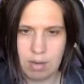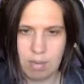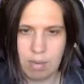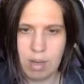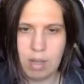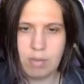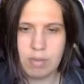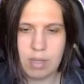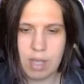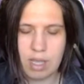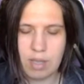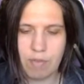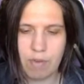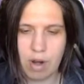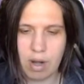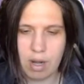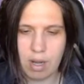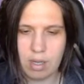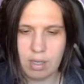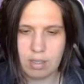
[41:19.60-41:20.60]
It was last
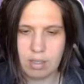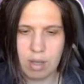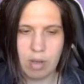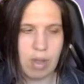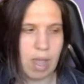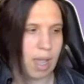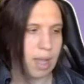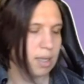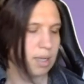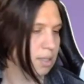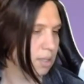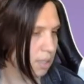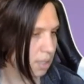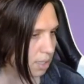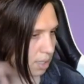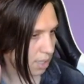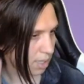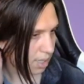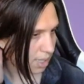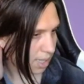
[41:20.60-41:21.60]
Friday. Okay.
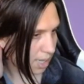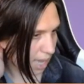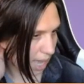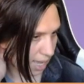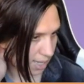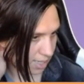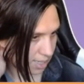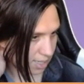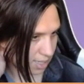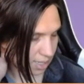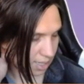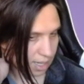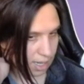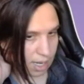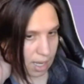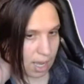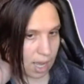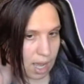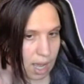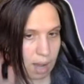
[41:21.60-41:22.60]
Yes.
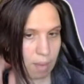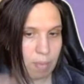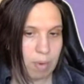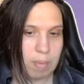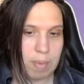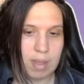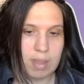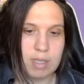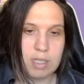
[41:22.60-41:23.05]
We made the